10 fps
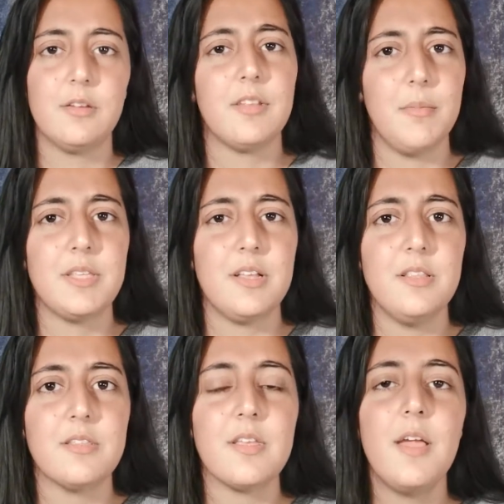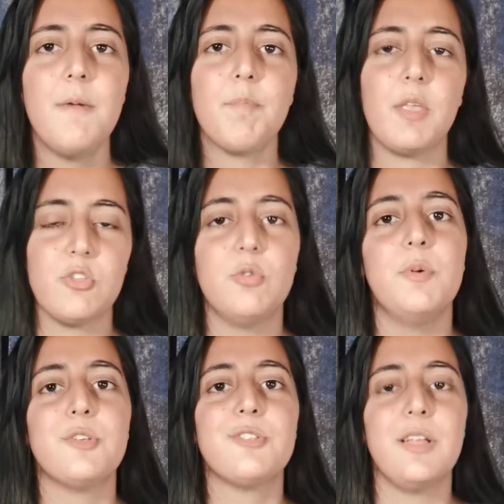Does that make sense? It's
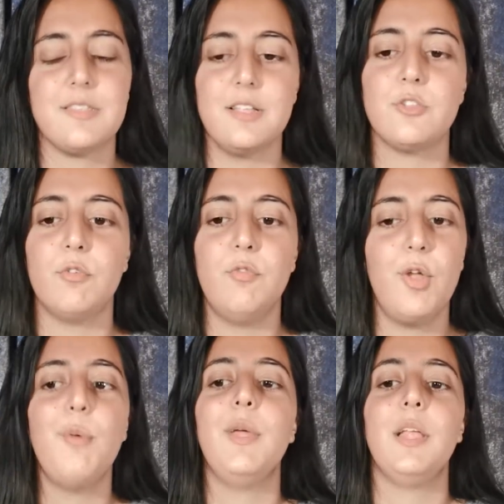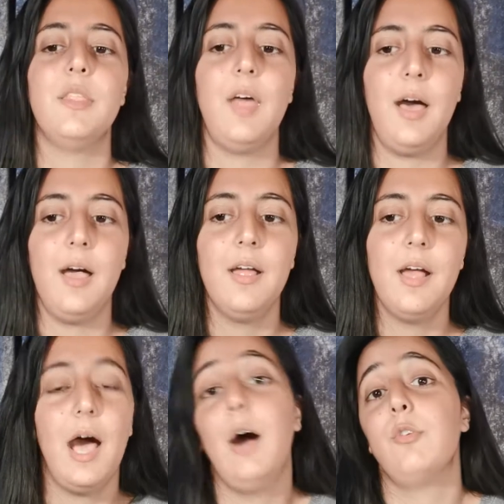almost a sense of knowing that
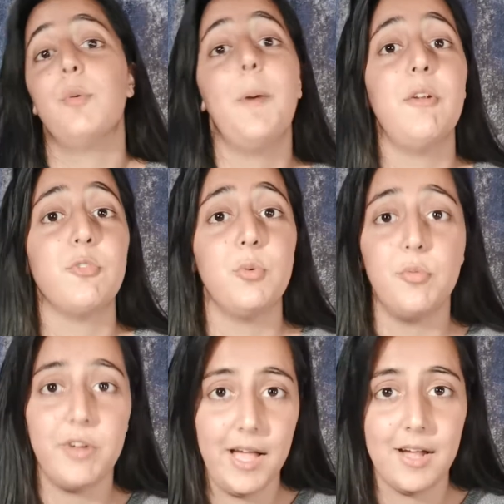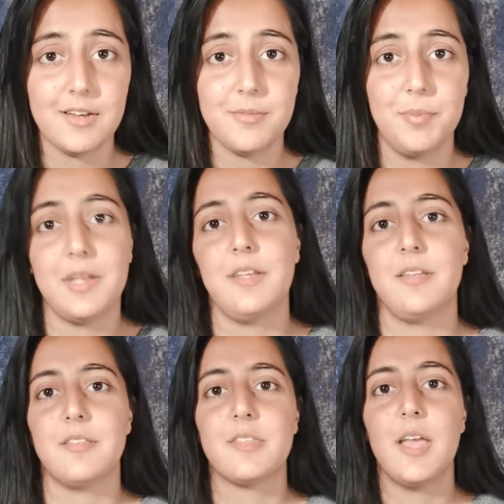how your parents will react,
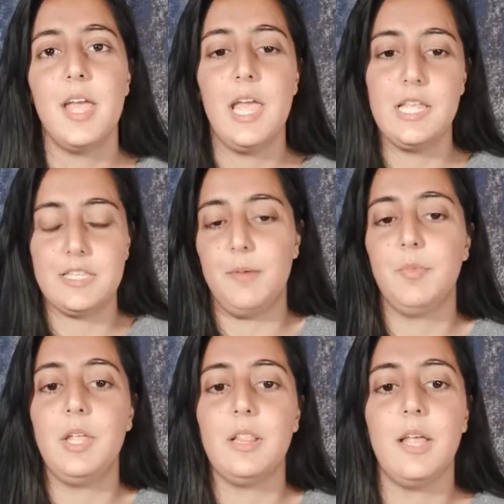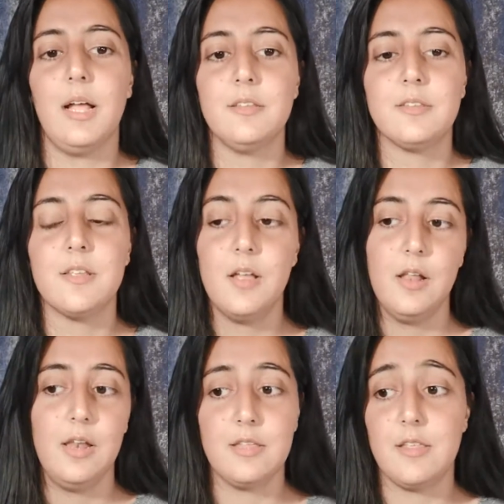because it's something that's,
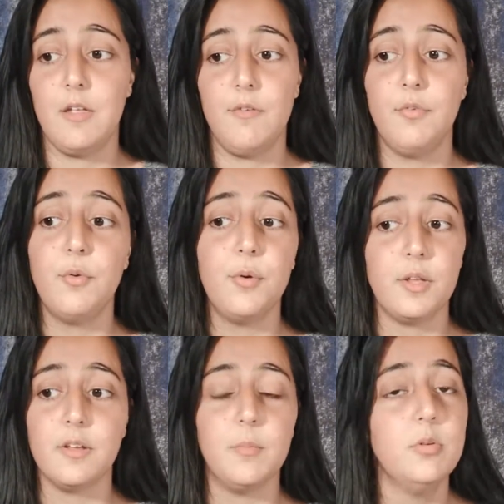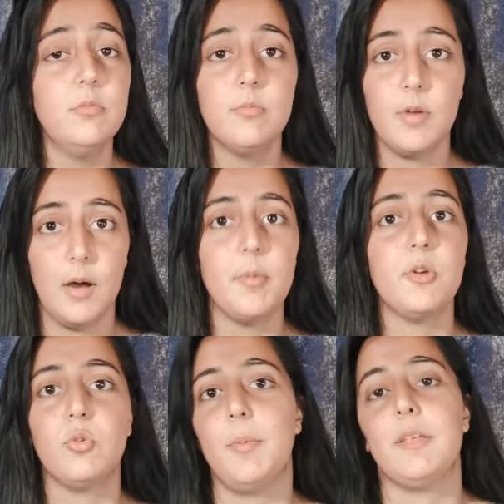let's say, for example, I'm going
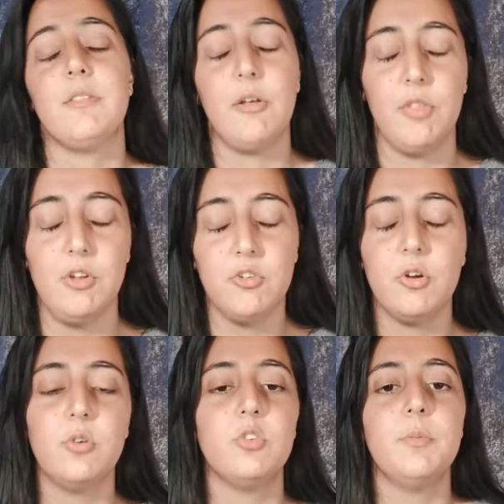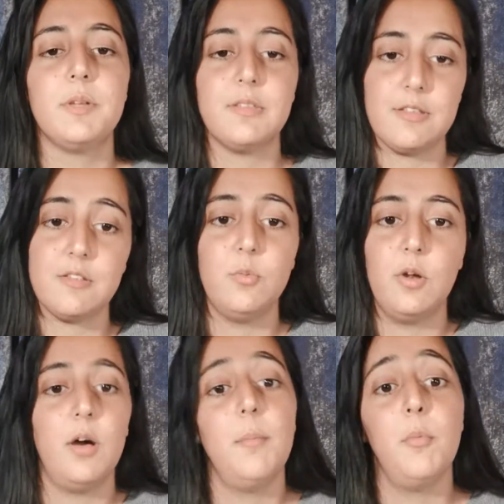to talk about South Asian culture because that's the
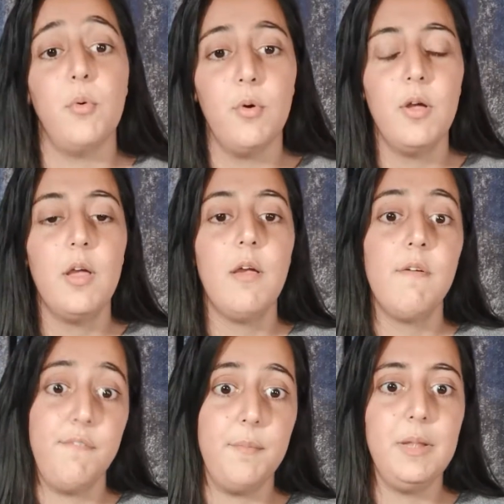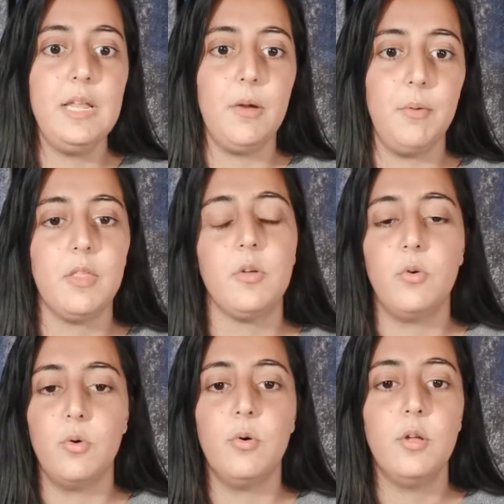one I'm more familiar with,
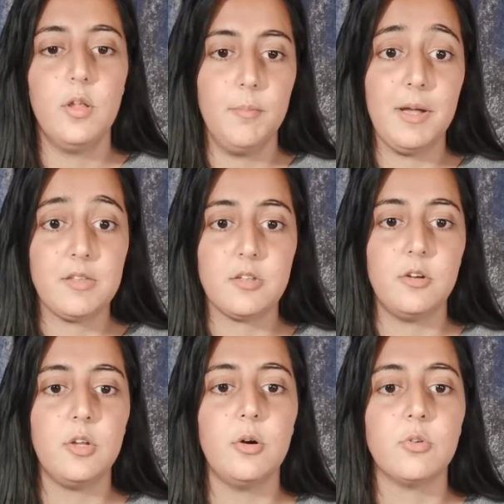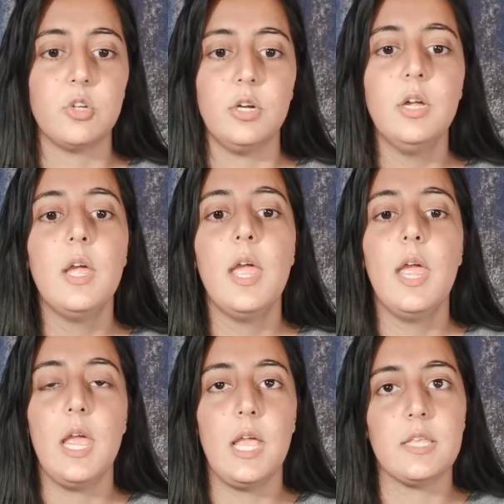or Pakistani culture,
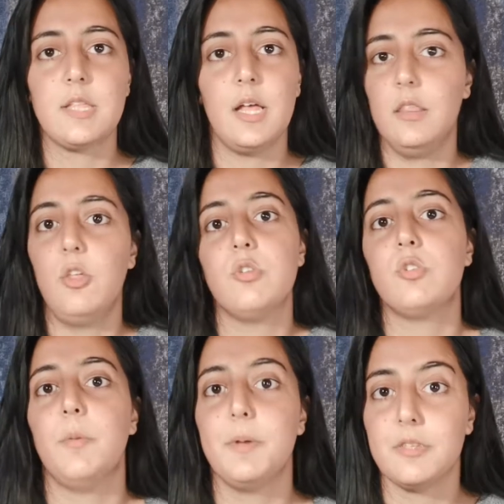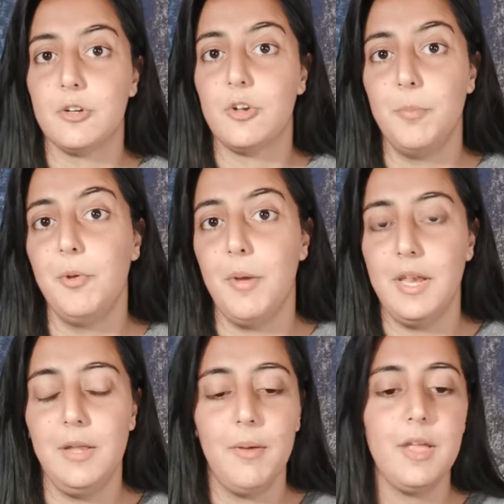is that those topics are taboo
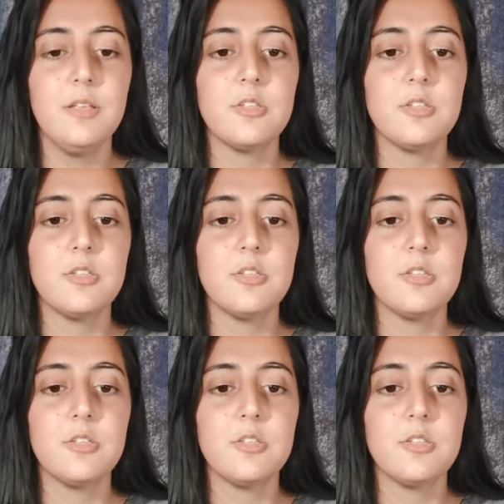anyway.